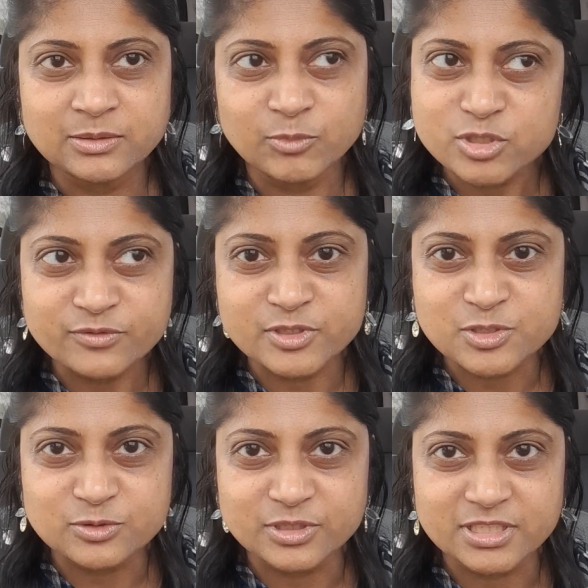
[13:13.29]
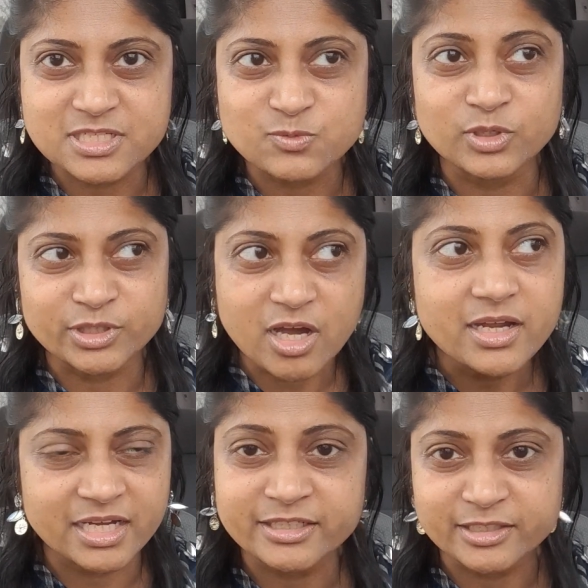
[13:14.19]
Most of the students will
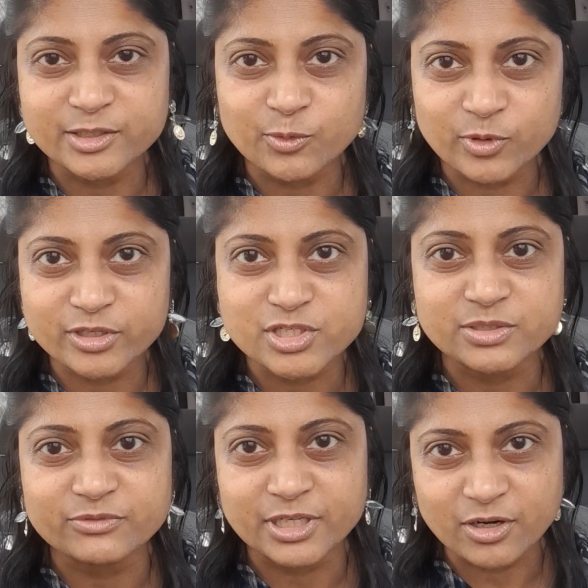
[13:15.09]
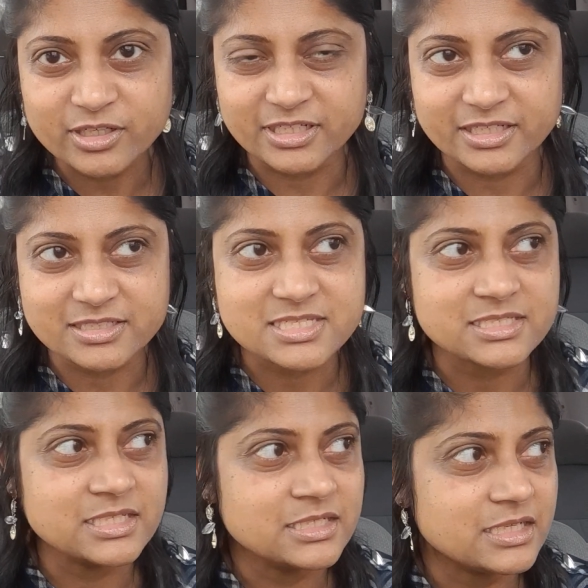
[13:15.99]
not hand in their worksheet
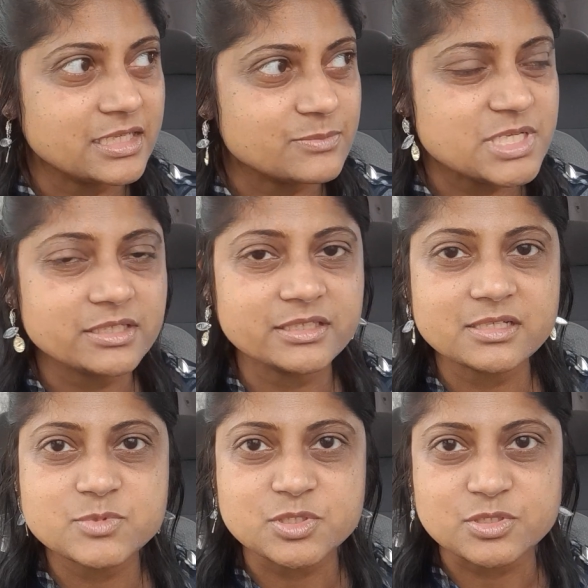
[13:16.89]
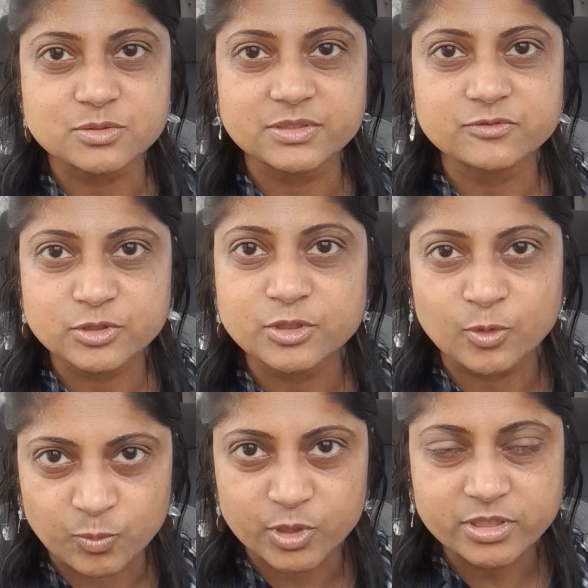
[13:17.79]
regardless. And I'm telling them to do it for
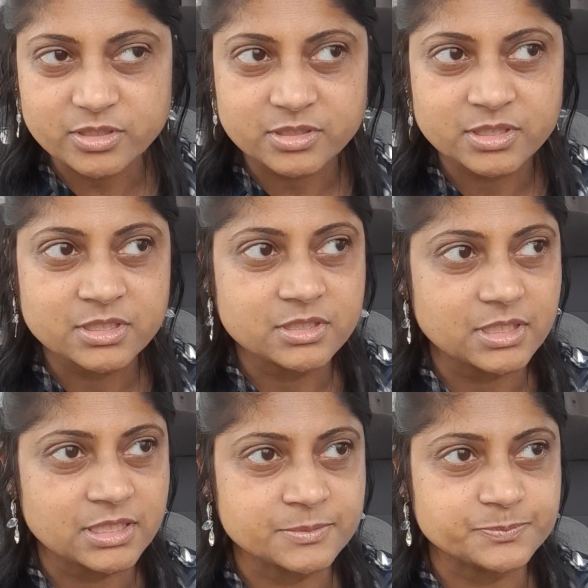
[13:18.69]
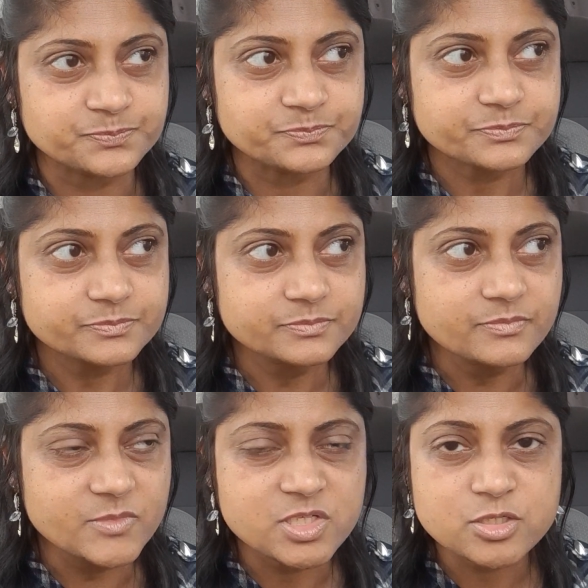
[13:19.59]
homework.
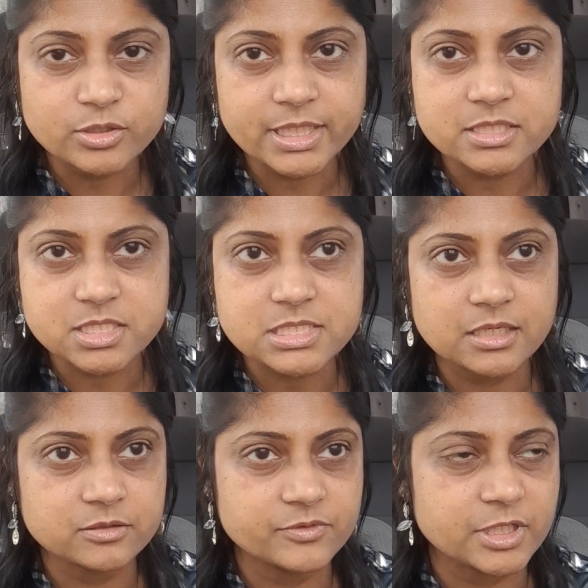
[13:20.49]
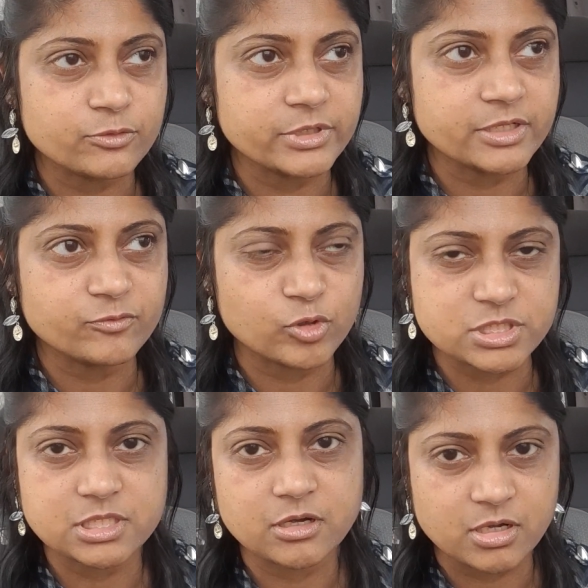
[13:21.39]
So they can just kind of like
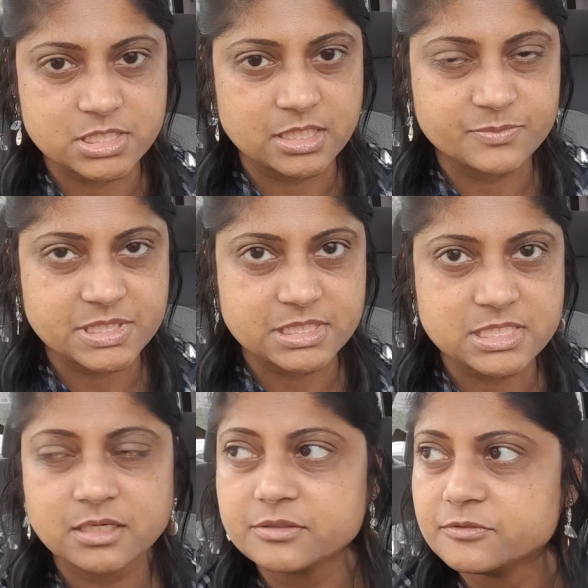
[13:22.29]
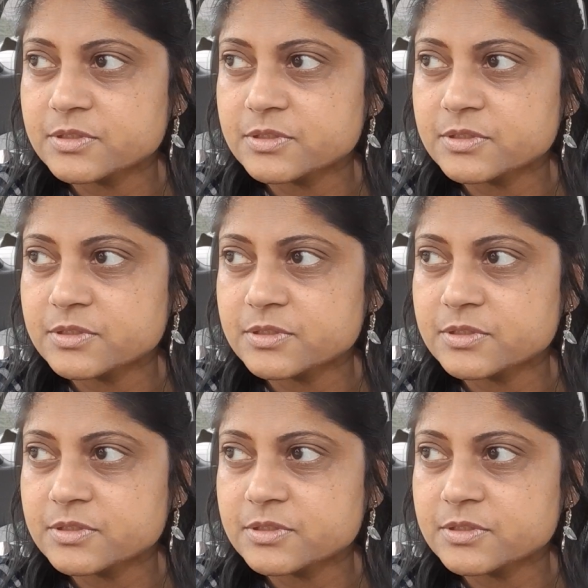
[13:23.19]
reinforce the concepts and stuff.